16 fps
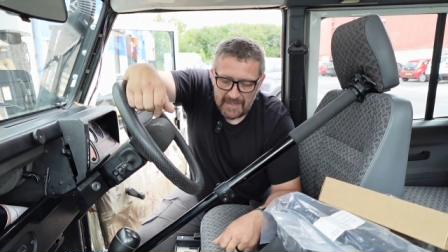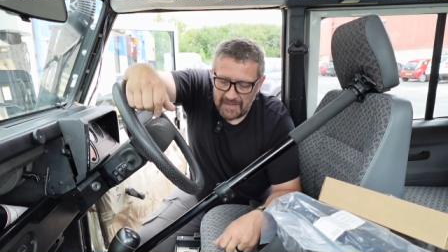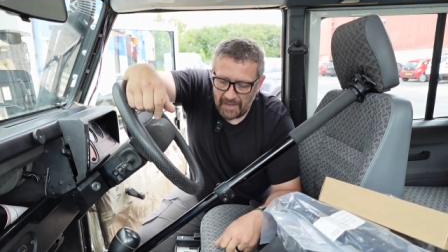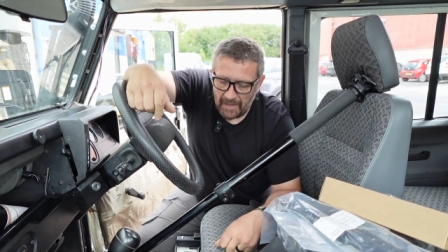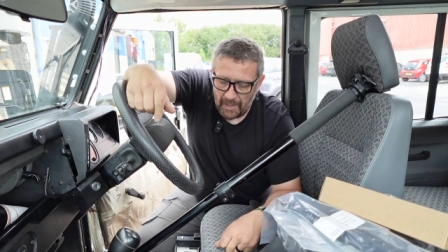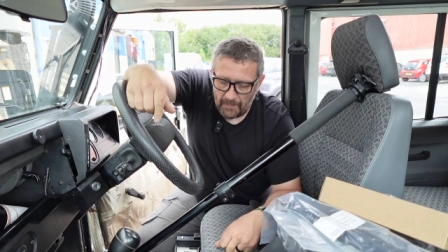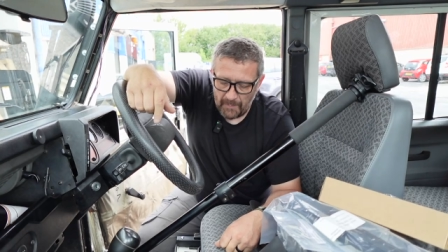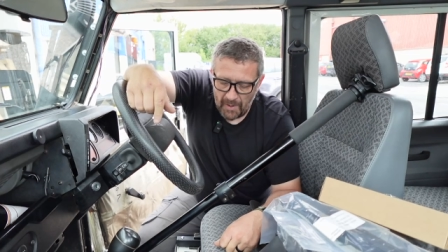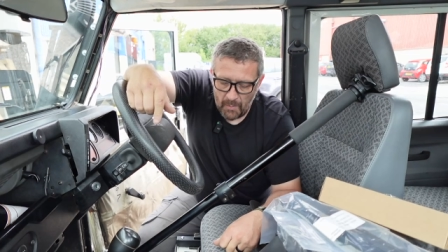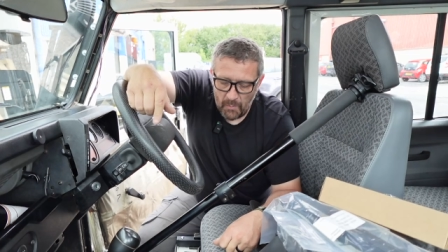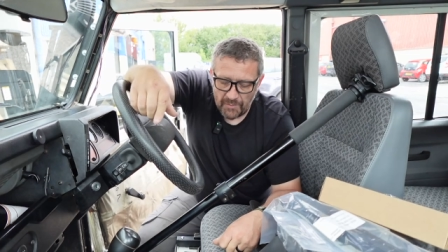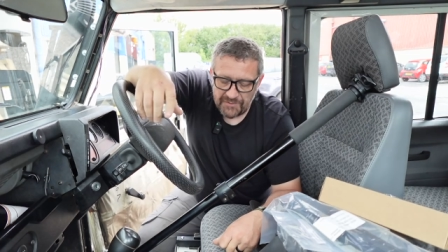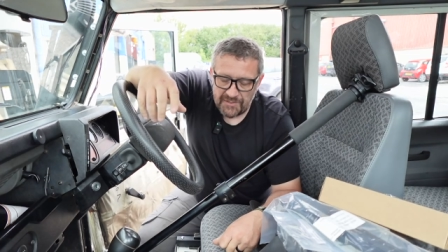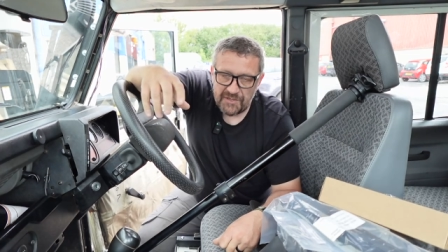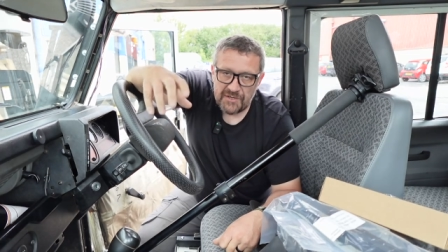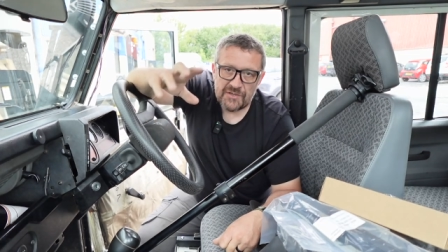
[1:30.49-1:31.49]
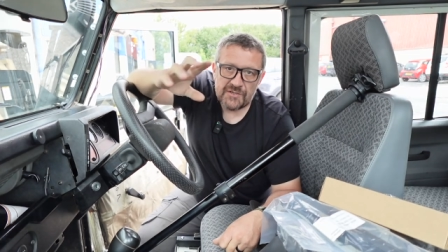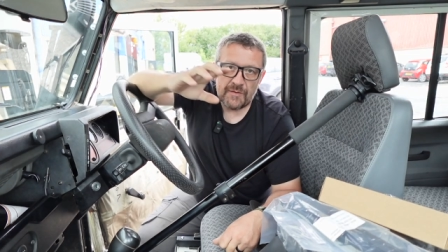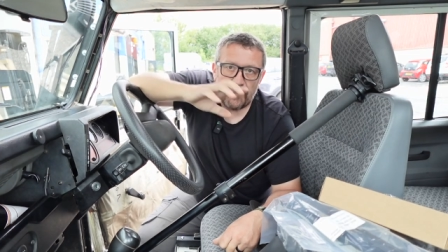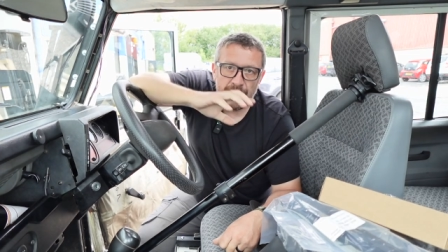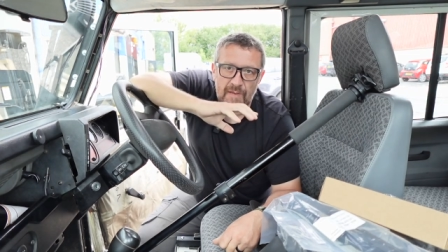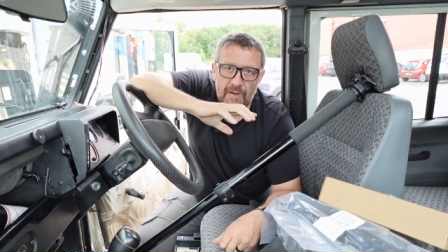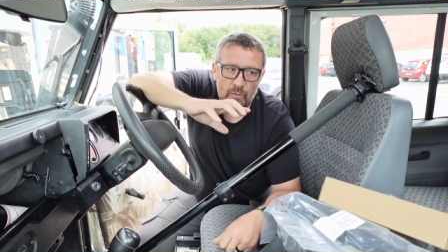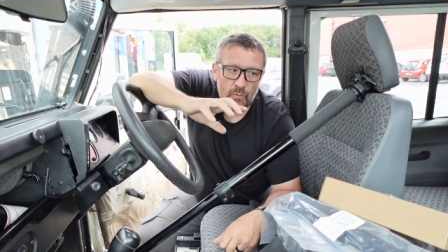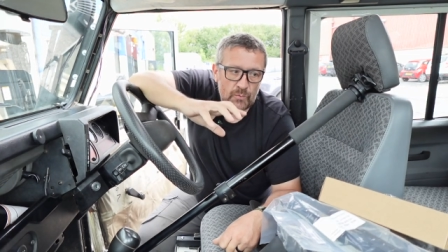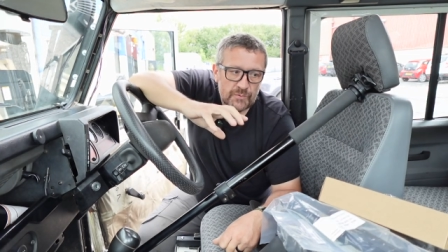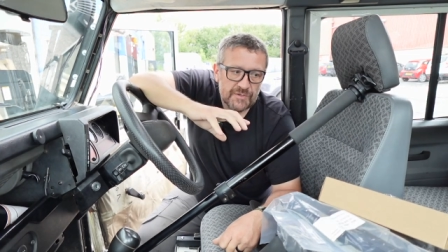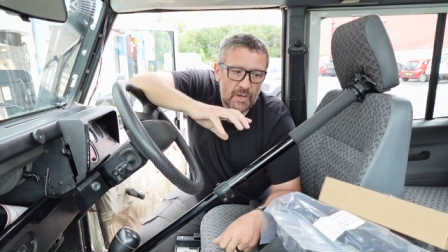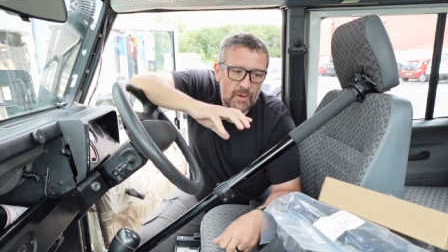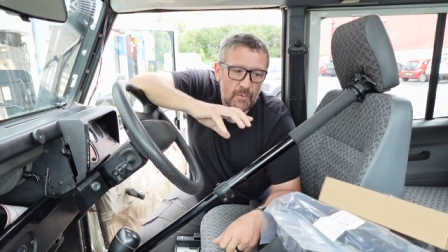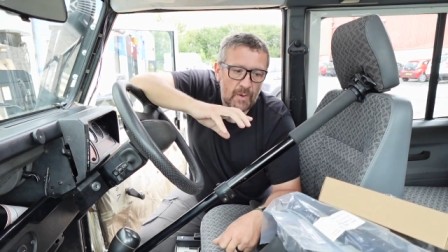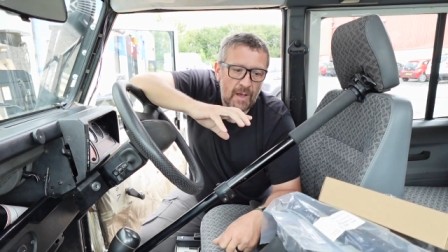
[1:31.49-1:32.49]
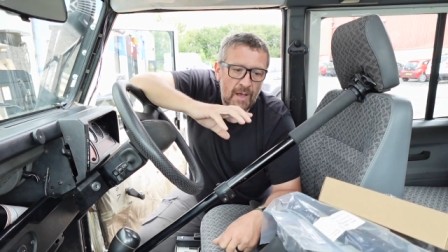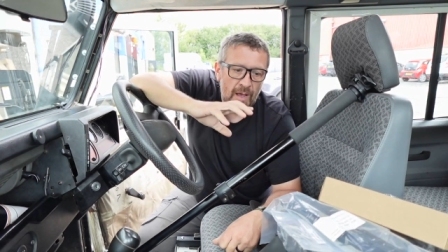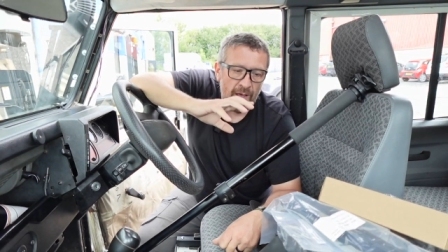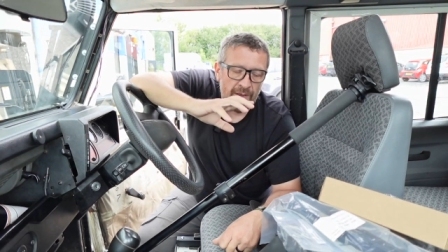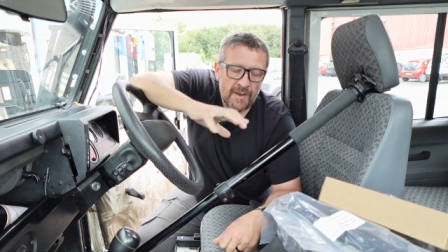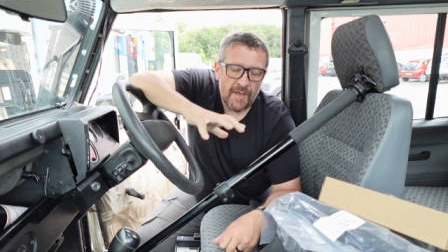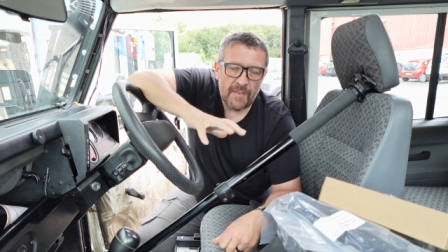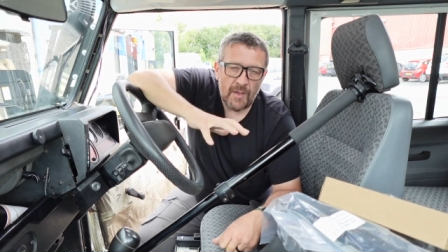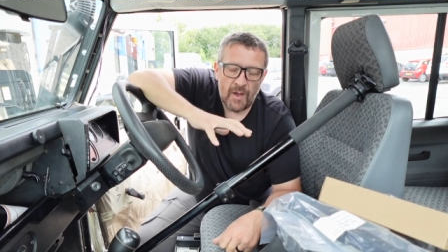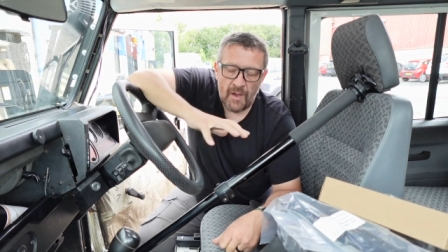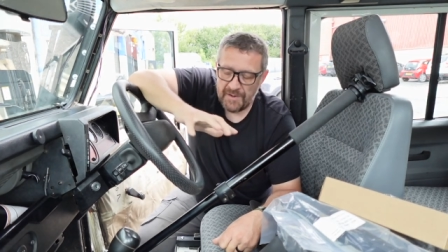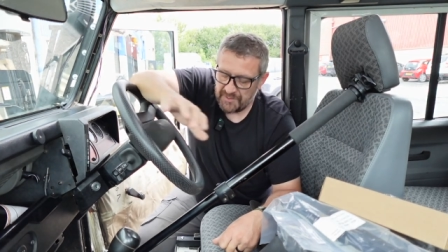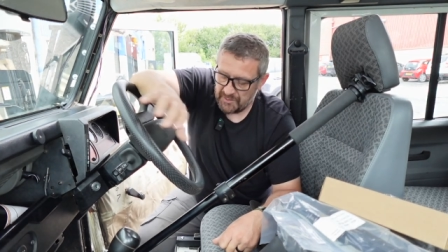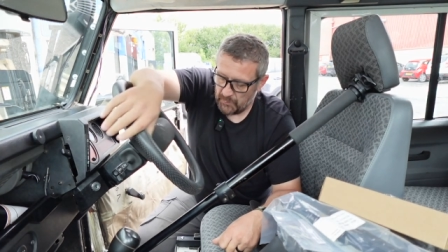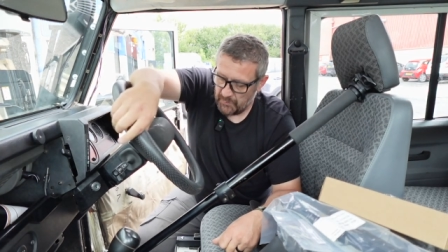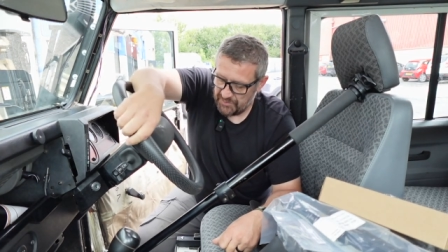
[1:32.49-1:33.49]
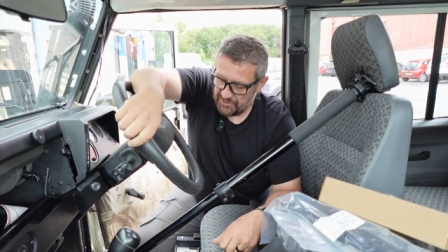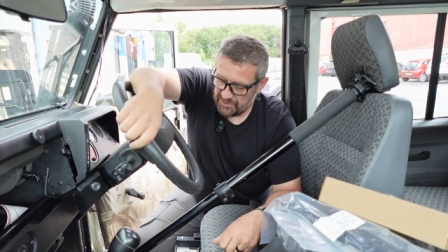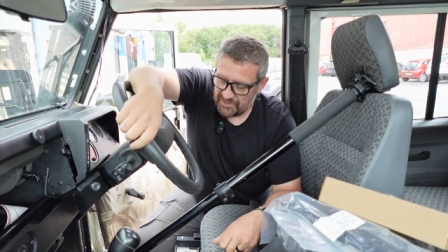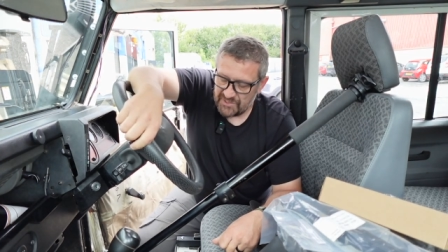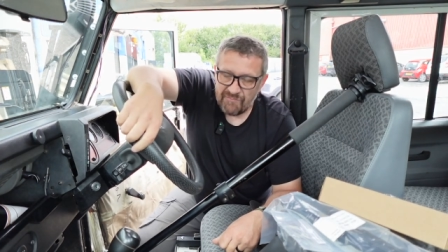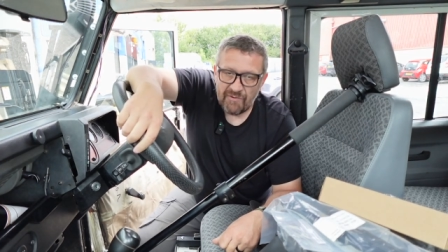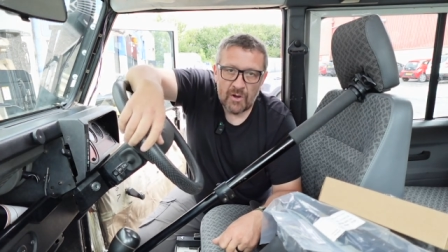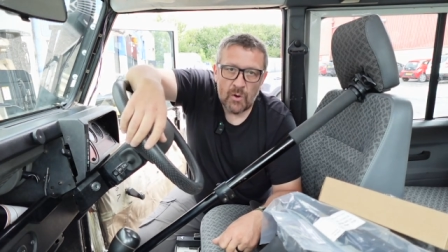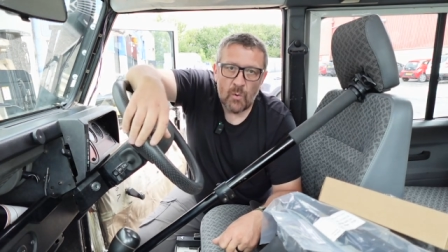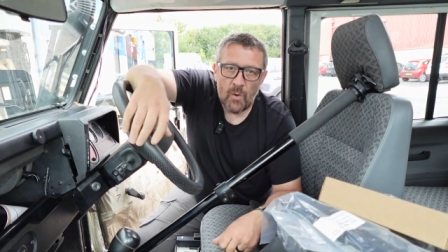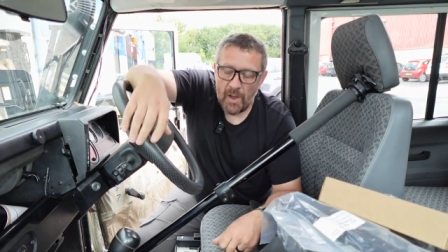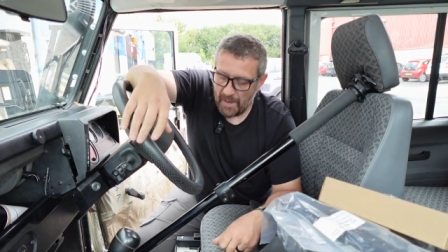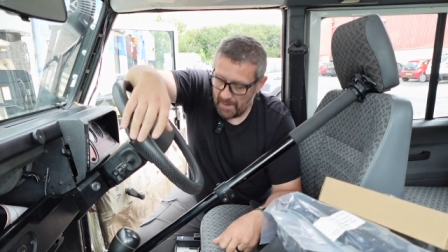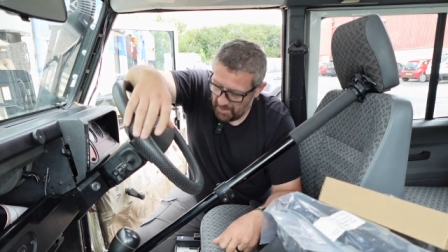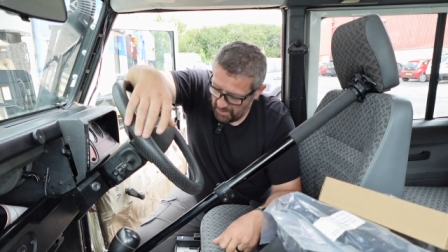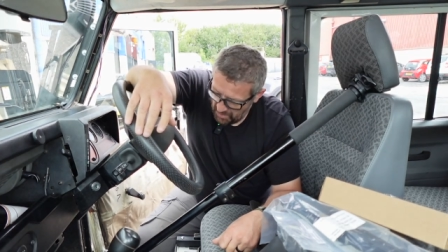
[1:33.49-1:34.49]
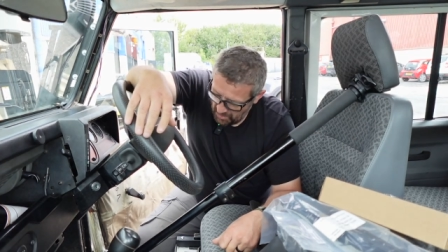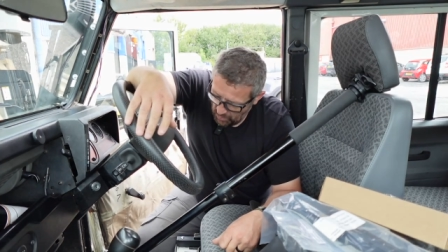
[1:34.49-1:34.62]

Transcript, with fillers: um, I wanted just to fit also uh, another item which does require